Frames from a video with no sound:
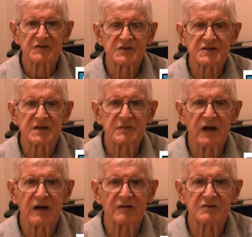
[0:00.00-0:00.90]
you'll see
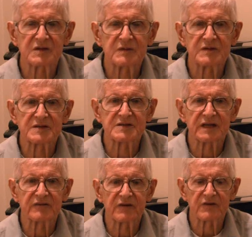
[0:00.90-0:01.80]
somehow some of these
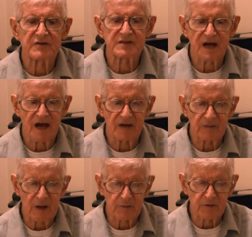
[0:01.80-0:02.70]
nefarious
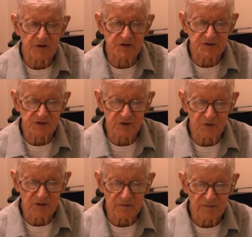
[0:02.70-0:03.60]
operations are
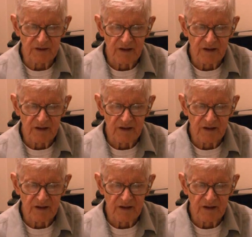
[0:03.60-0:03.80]
going.